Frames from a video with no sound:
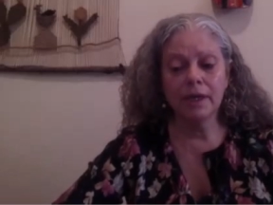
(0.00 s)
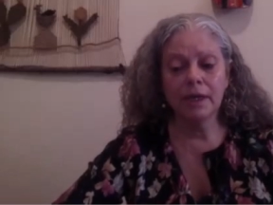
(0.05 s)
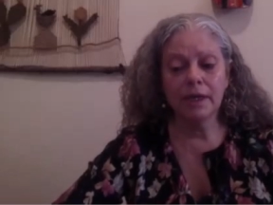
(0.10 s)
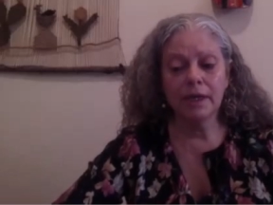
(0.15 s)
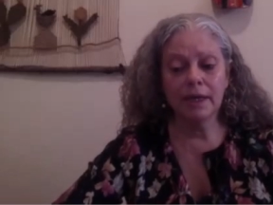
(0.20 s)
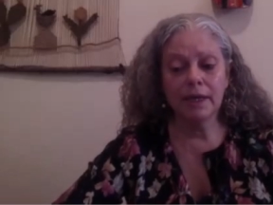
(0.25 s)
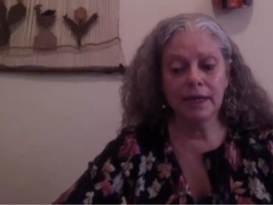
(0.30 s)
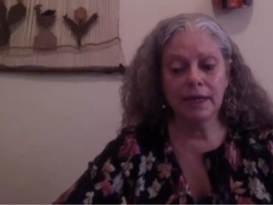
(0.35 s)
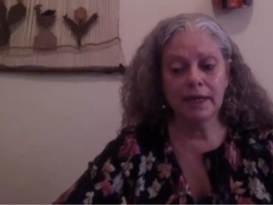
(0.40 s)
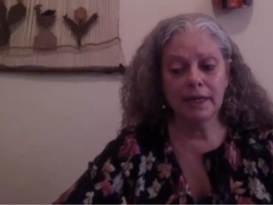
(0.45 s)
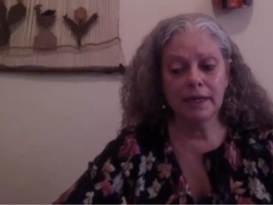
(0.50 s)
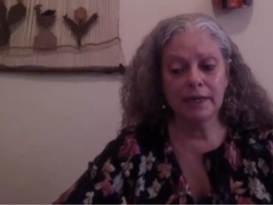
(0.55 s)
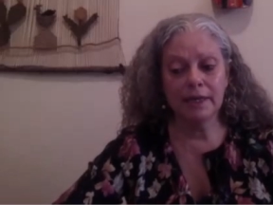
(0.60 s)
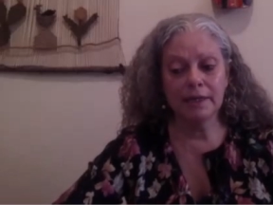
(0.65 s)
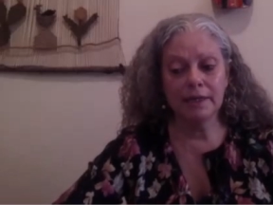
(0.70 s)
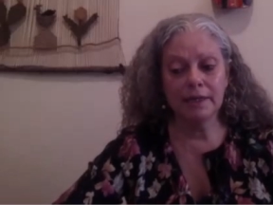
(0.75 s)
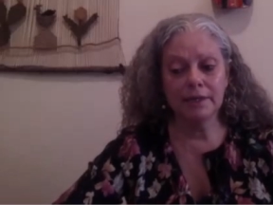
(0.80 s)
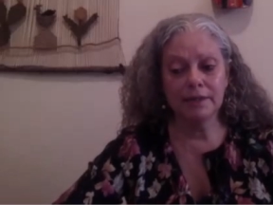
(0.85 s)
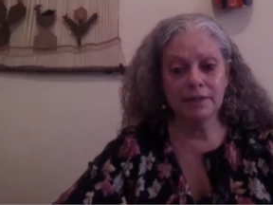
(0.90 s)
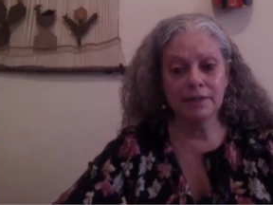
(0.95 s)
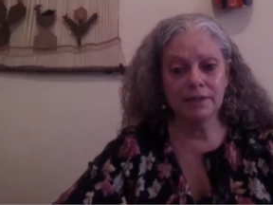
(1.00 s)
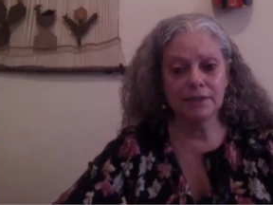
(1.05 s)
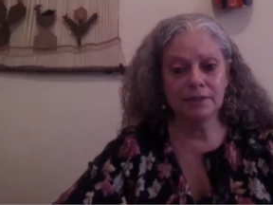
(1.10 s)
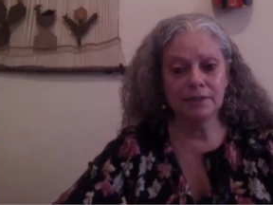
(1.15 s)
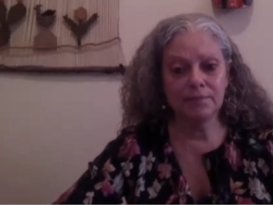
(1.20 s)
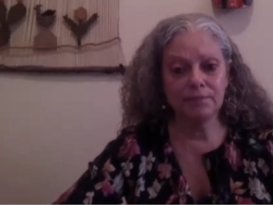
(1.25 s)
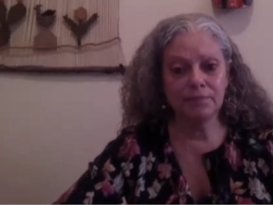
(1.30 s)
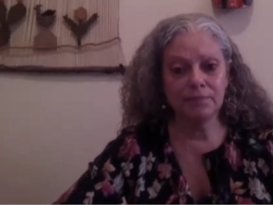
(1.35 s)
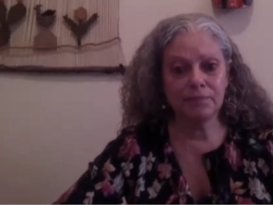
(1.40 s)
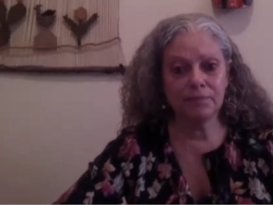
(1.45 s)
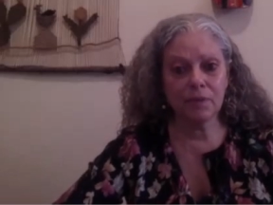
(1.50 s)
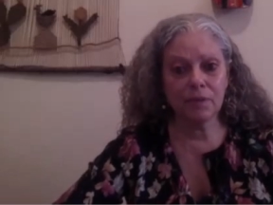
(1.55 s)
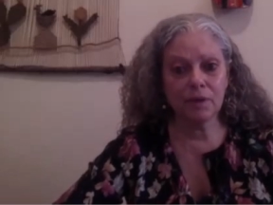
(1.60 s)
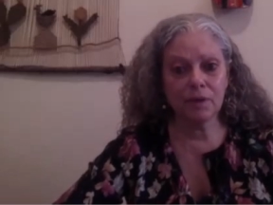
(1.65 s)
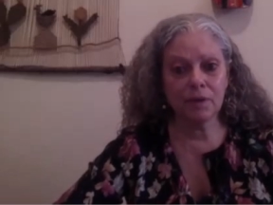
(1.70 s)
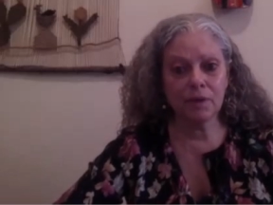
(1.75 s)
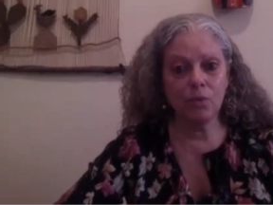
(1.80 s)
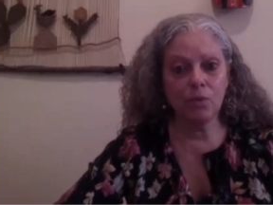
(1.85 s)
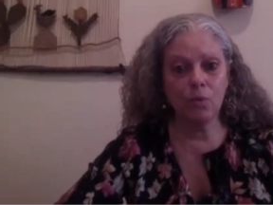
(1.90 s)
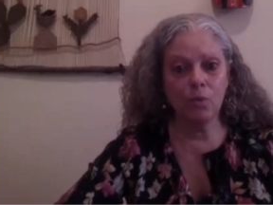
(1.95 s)
And
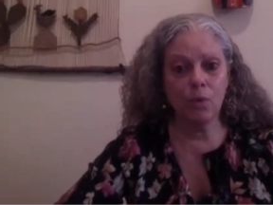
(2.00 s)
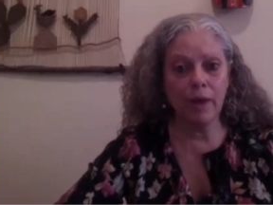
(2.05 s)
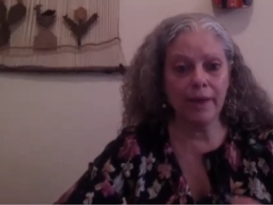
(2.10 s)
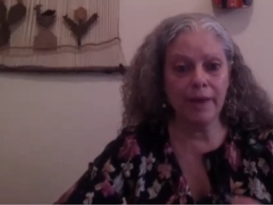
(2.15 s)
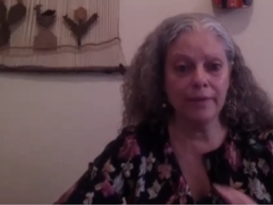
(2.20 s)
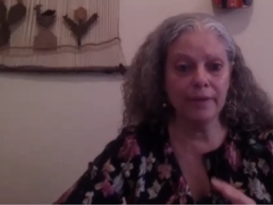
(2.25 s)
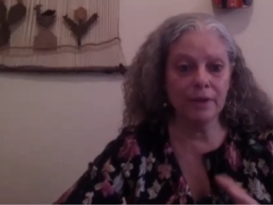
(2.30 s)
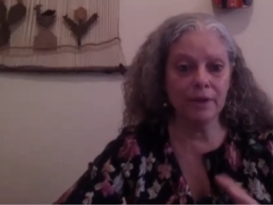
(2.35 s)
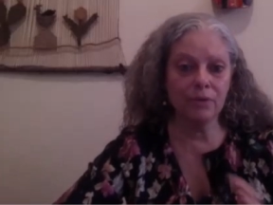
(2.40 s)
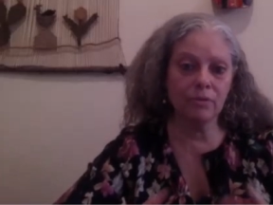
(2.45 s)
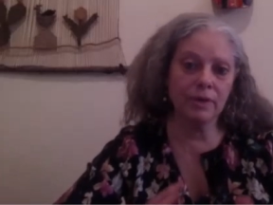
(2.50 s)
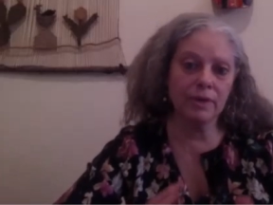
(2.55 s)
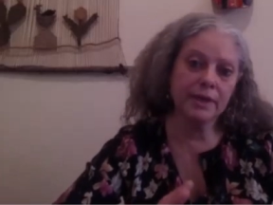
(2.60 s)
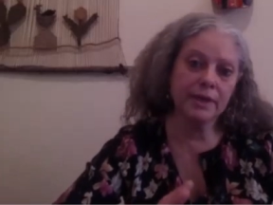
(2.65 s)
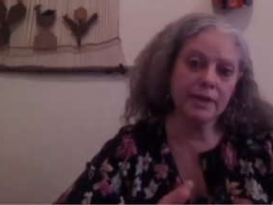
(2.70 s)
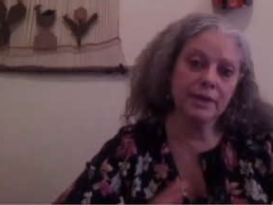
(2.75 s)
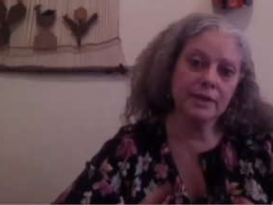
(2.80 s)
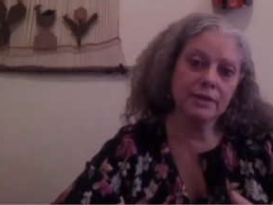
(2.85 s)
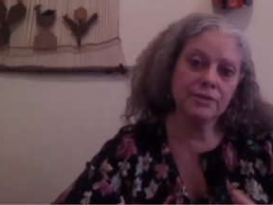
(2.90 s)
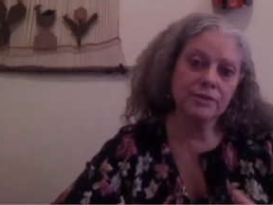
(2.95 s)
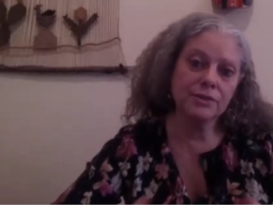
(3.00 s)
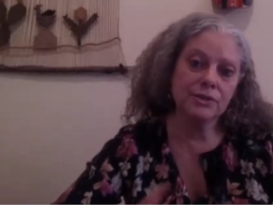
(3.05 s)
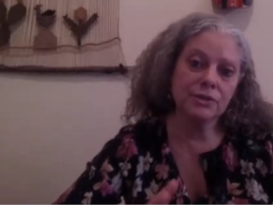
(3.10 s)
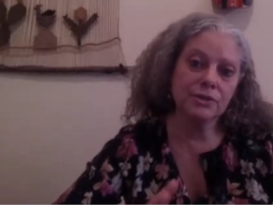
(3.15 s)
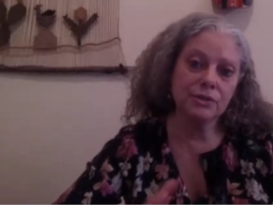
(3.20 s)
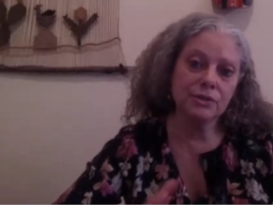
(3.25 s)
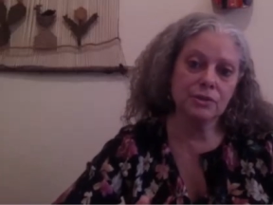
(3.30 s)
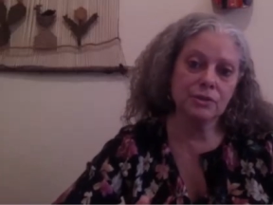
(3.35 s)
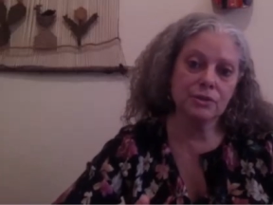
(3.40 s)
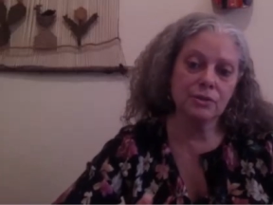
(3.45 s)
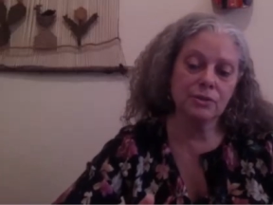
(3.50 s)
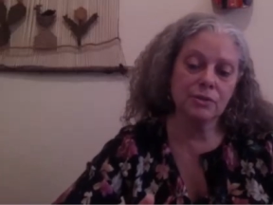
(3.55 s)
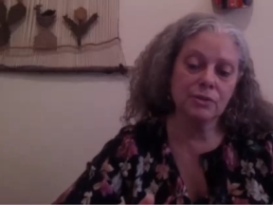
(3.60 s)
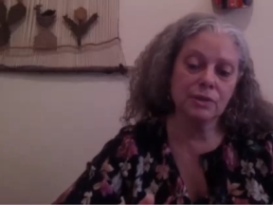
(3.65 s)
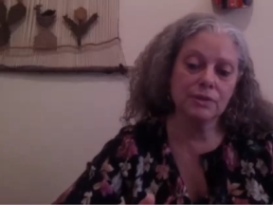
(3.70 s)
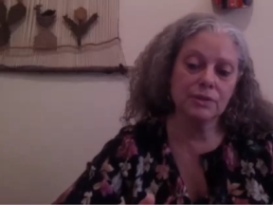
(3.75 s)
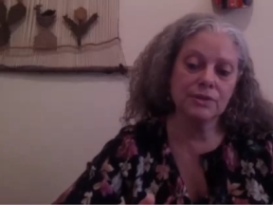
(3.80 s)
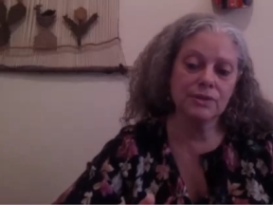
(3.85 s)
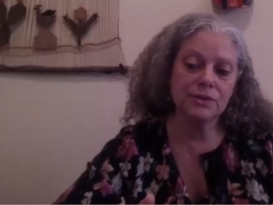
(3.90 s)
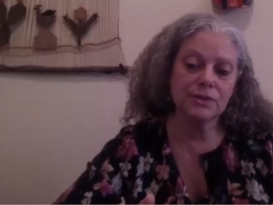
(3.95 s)
when they're ready to
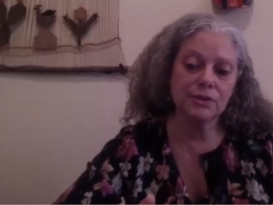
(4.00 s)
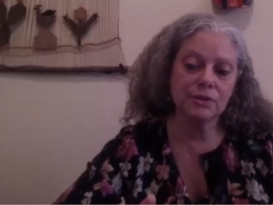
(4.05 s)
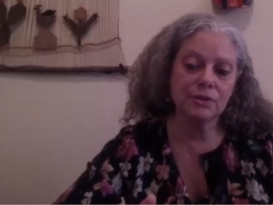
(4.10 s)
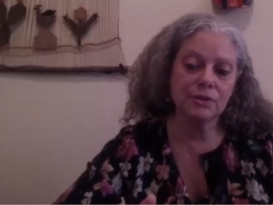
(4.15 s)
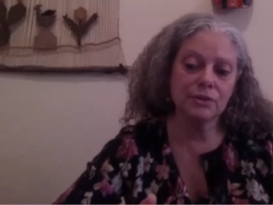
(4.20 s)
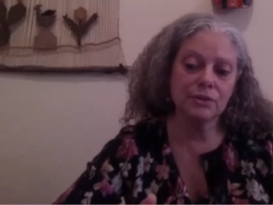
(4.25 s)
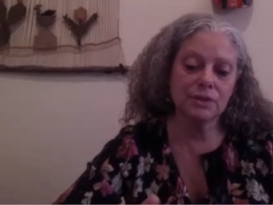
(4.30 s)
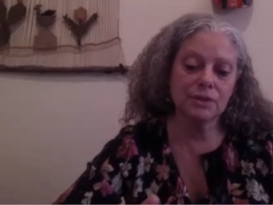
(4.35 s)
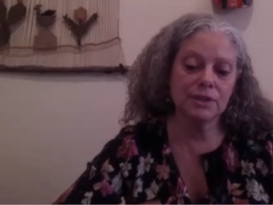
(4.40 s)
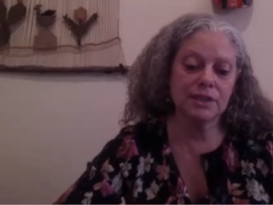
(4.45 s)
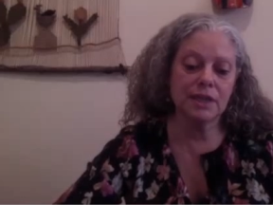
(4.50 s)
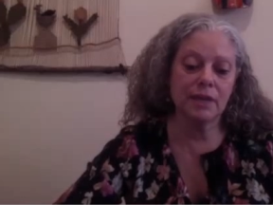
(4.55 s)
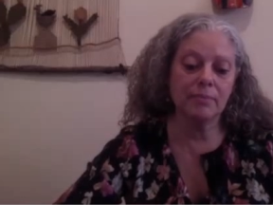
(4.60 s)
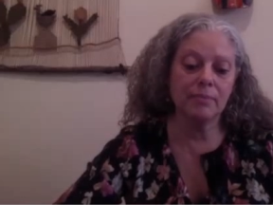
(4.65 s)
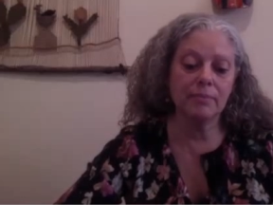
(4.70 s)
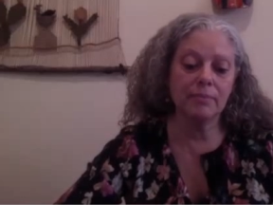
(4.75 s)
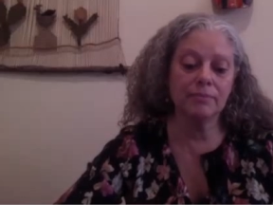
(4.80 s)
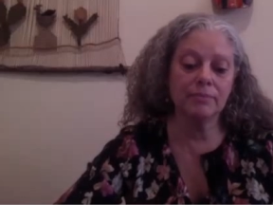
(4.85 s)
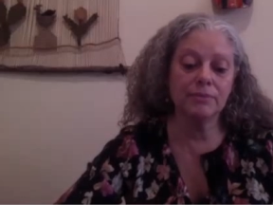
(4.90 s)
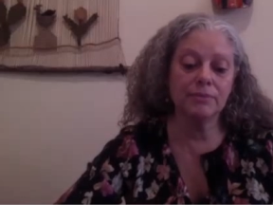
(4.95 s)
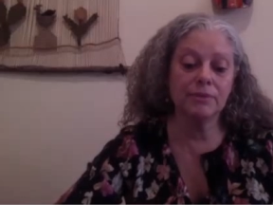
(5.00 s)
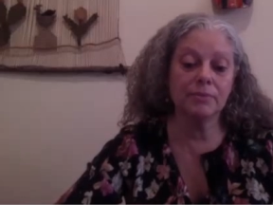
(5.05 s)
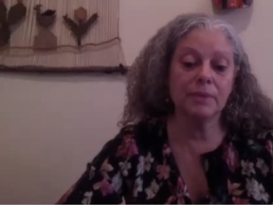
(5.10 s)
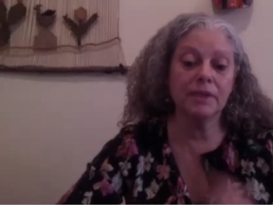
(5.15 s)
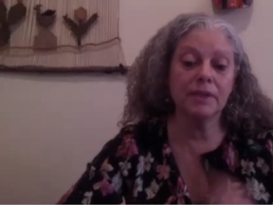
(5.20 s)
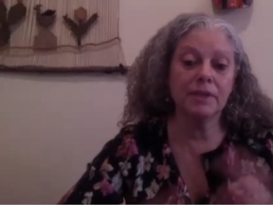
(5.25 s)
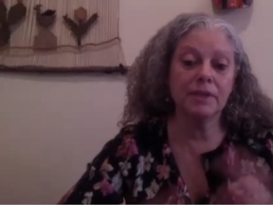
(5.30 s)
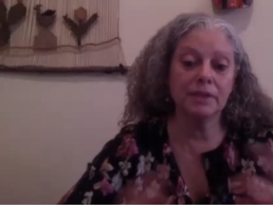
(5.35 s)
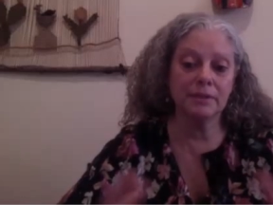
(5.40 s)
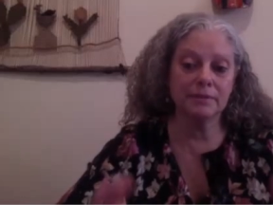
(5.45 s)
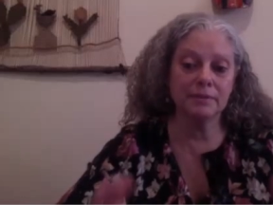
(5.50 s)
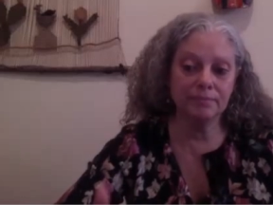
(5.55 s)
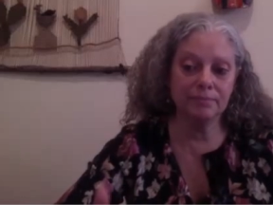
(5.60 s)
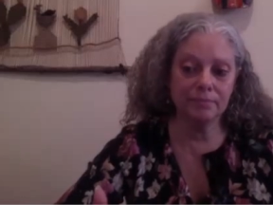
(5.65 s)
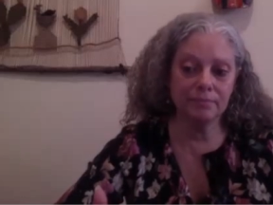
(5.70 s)
assert dominion,